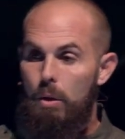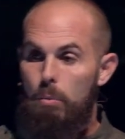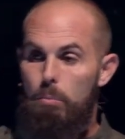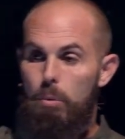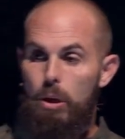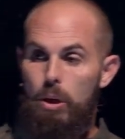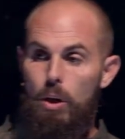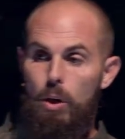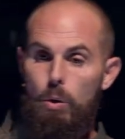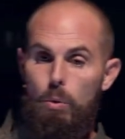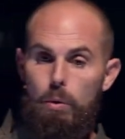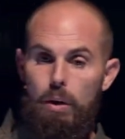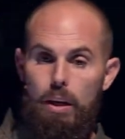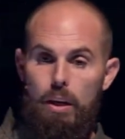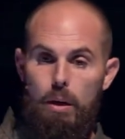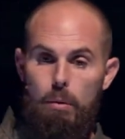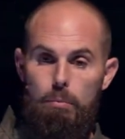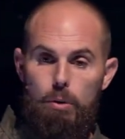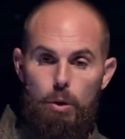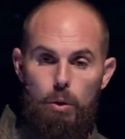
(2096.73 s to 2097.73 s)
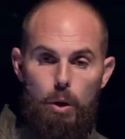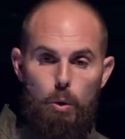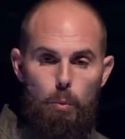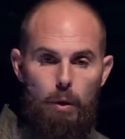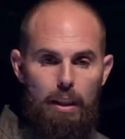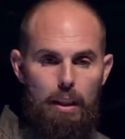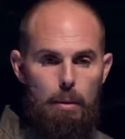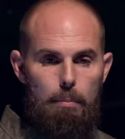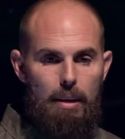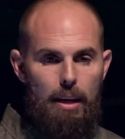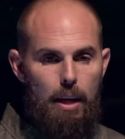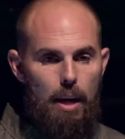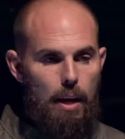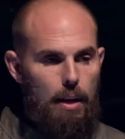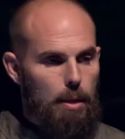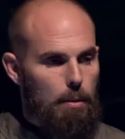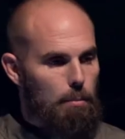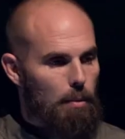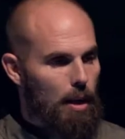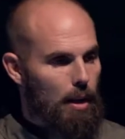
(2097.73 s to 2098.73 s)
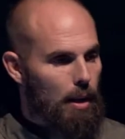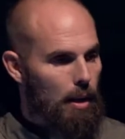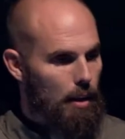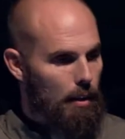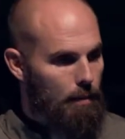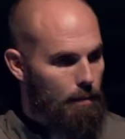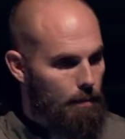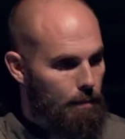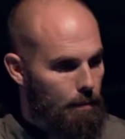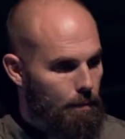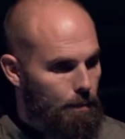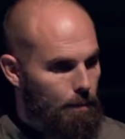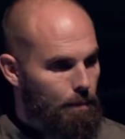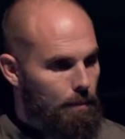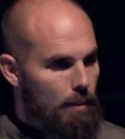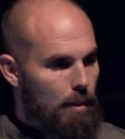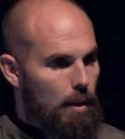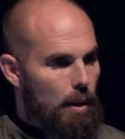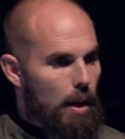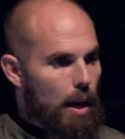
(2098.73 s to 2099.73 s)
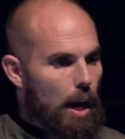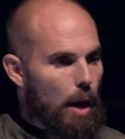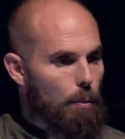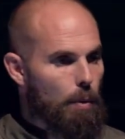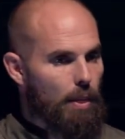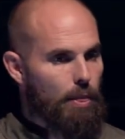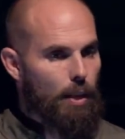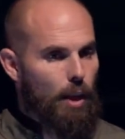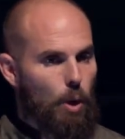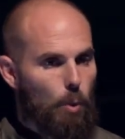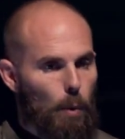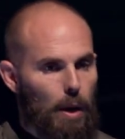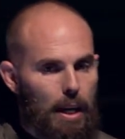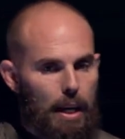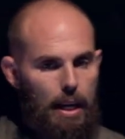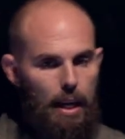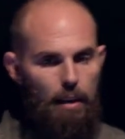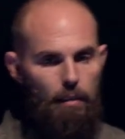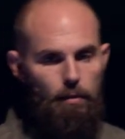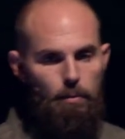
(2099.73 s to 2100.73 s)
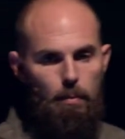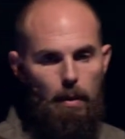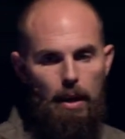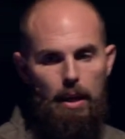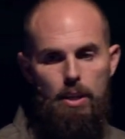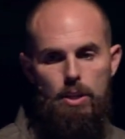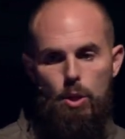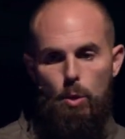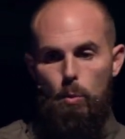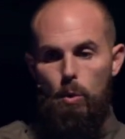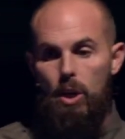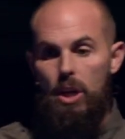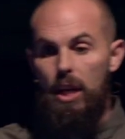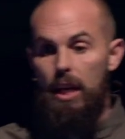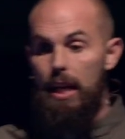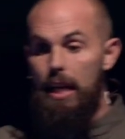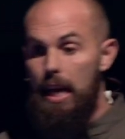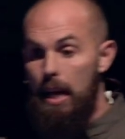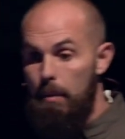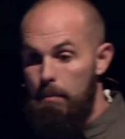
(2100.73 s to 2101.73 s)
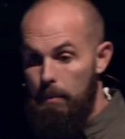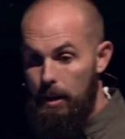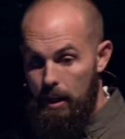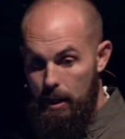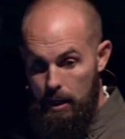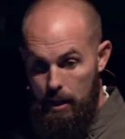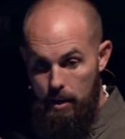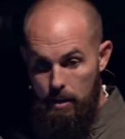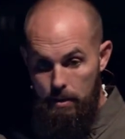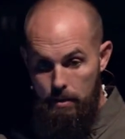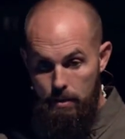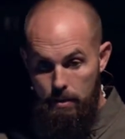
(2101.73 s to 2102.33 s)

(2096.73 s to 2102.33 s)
But you know what we end up doing? We limit God to money. And we think we give money, so we're going to get money.